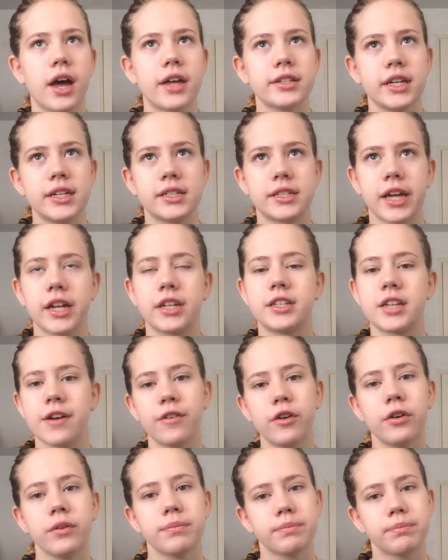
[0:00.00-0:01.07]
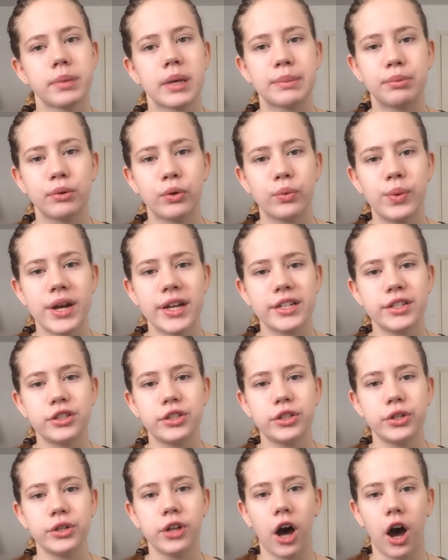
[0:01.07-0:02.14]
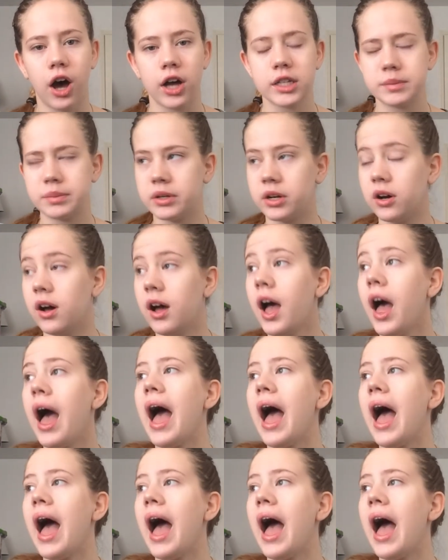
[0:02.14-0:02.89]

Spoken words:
as I said, several people went to the hospital,